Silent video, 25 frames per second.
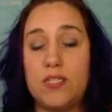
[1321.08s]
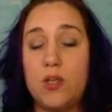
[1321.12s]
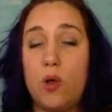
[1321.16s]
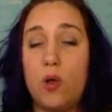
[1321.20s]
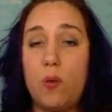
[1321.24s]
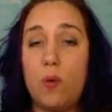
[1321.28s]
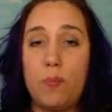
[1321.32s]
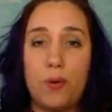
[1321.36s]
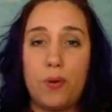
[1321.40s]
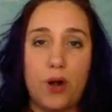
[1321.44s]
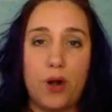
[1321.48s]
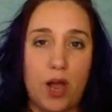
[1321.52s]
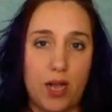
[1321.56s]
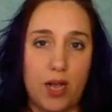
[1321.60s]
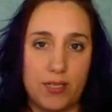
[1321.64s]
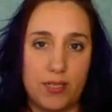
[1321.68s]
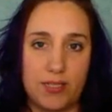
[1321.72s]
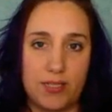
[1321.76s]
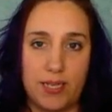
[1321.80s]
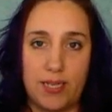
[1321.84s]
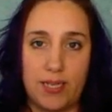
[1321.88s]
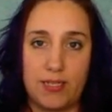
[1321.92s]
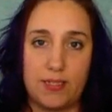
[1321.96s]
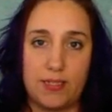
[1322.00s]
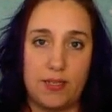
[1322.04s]
whole
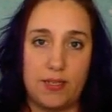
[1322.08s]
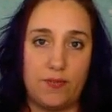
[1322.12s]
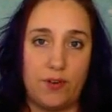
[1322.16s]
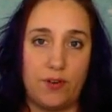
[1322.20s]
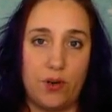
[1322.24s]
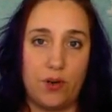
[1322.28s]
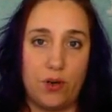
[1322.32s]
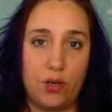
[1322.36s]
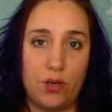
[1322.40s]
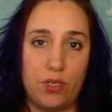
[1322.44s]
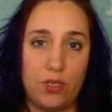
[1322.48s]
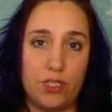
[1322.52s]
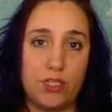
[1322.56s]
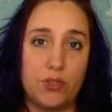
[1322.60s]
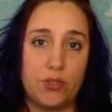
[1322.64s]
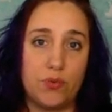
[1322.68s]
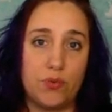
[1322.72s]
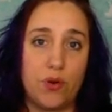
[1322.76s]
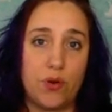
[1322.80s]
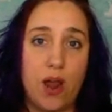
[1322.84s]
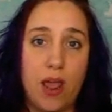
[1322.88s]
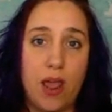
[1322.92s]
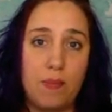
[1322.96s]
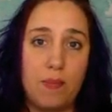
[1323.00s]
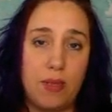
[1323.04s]
process of her
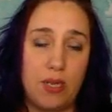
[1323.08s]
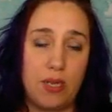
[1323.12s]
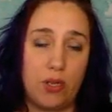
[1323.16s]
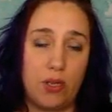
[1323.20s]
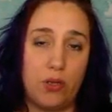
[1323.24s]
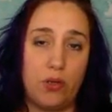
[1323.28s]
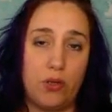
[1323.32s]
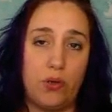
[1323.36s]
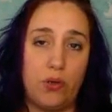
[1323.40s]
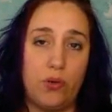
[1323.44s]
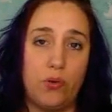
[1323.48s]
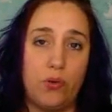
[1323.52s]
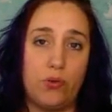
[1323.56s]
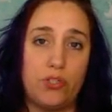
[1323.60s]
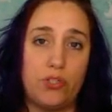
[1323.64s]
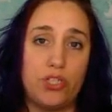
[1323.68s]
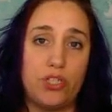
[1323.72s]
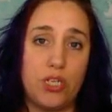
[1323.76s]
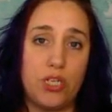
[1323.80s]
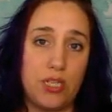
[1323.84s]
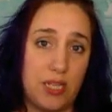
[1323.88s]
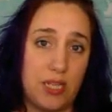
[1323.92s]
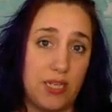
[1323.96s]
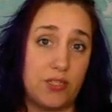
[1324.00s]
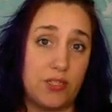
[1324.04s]
describing who
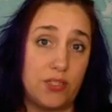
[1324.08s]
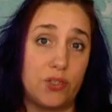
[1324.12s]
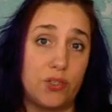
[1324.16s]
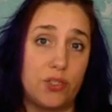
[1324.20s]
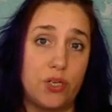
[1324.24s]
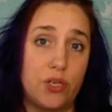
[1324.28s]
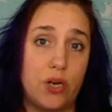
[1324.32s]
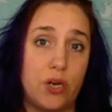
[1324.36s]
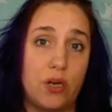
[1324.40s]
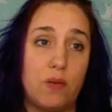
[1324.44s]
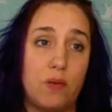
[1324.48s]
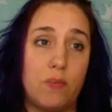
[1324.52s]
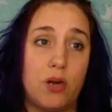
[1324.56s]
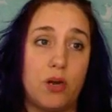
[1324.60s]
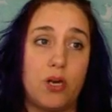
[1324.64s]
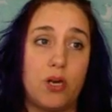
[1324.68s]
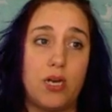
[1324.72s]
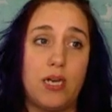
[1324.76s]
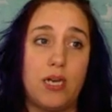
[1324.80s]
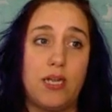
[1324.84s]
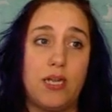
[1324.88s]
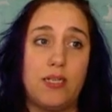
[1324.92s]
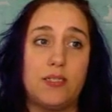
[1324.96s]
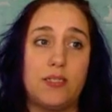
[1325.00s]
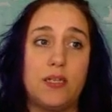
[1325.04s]
she thinks her target market
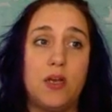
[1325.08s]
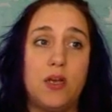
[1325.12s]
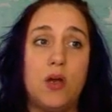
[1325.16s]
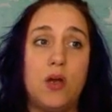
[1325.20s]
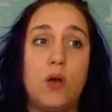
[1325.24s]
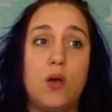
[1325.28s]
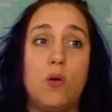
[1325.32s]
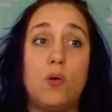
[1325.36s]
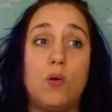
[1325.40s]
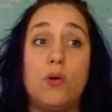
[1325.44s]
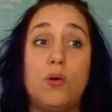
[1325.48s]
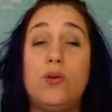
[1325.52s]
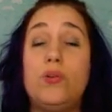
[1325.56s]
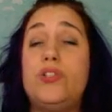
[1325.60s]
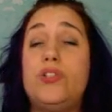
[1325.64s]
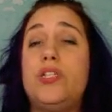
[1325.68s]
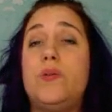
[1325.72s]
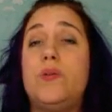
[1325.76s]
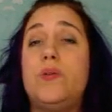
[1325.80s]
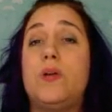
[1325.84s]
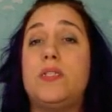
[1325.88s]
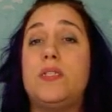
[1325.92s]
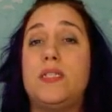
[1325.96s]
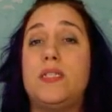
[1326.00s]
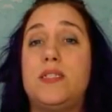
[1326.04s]
is or who she
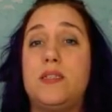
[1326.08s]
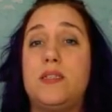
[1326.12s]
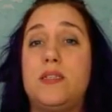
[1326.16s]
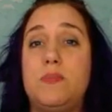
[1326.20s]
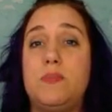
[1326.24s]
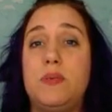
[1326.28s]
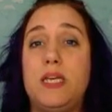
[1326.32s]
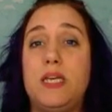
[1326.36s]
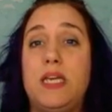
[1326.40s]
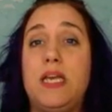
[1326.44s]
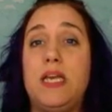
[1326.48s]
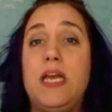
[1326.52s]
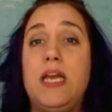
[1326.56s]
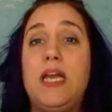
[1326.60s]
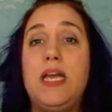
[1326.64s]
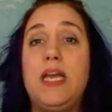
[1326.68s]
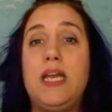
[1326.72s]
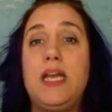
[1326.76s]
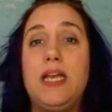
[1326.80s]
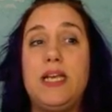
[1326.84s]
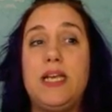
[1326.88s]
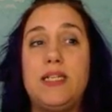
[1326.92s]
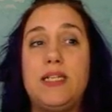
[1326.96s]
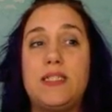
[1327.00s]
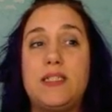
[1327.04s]
wants it to be
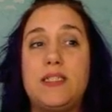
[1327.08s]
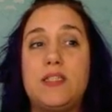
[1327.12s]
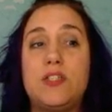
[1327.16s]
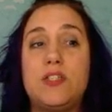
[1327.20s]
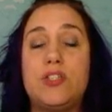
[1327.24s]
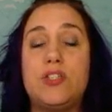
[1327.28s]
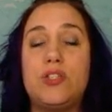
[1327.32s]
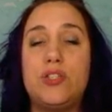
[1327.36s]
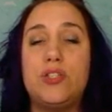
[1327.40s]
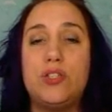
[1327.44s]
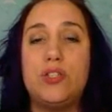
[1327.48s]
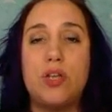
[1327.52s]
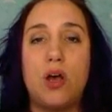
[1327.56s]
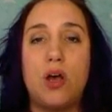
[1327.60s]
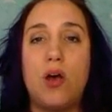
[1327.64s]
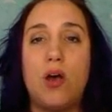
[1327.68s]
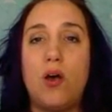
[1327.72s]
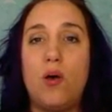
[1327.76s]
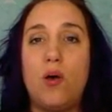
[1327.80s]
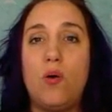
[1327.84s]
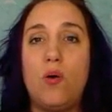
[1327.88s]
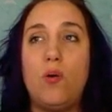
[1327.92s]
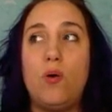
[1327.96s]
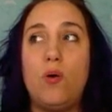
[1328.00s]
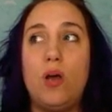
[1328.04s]
is
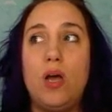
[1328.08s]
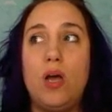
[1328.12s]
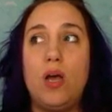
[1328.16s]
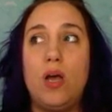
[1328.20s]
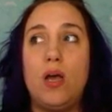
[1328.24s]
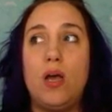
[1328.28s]
so